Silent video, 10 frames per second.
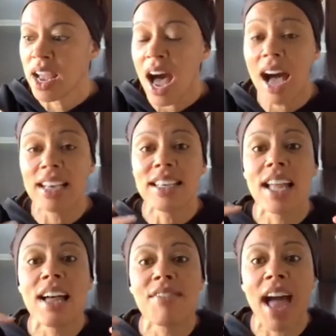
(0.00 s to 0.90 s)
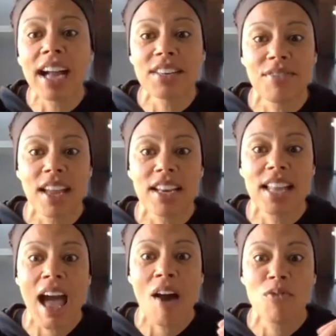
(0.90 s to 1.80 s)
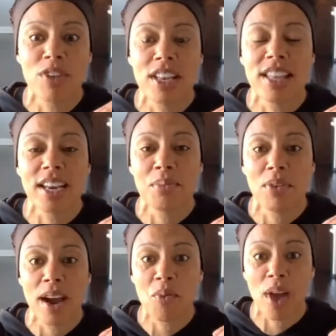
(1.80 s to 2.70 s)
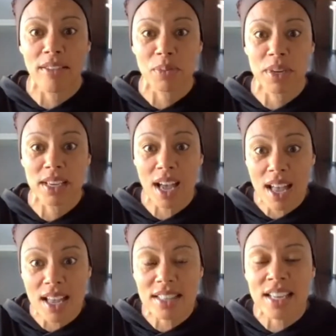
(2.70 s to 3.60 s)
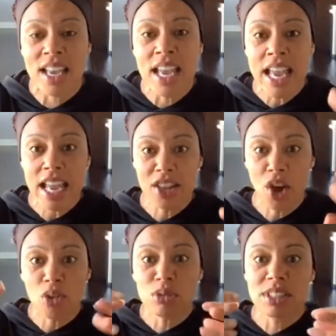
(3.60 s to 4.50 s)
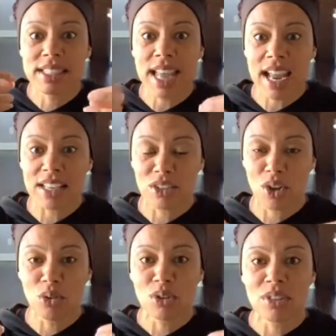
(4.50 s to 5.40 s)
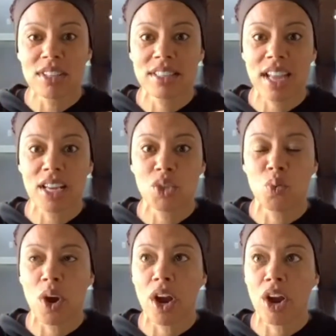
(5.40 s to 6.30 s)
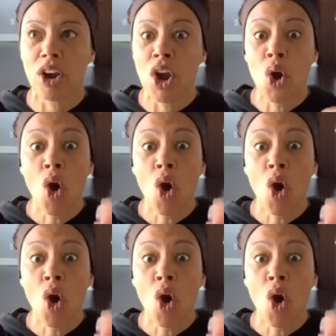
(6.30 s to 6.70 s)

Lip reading: I love activating the alpha and theta brainwaves because in those states, those are the states where